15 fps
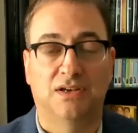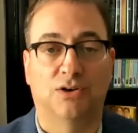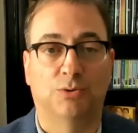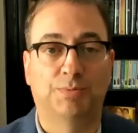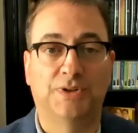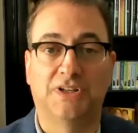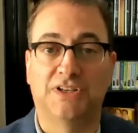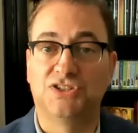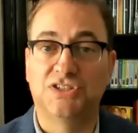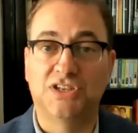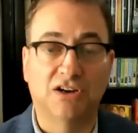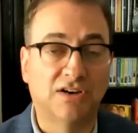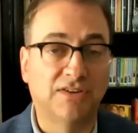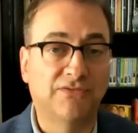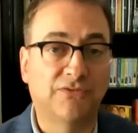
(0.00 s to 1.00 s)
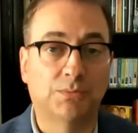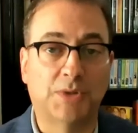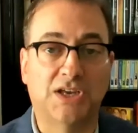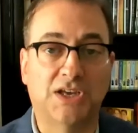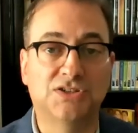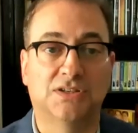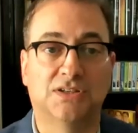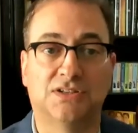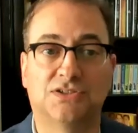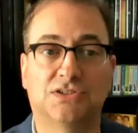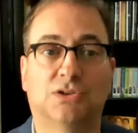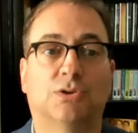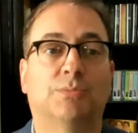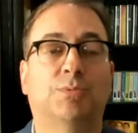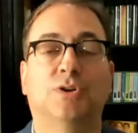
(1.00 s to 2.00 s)
openly share information, and
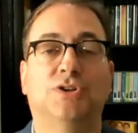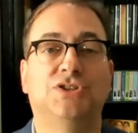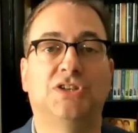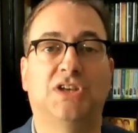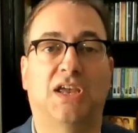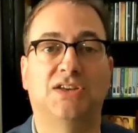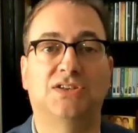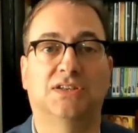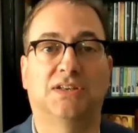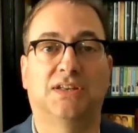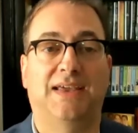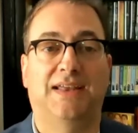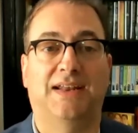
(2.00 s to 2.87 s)
show appreciation.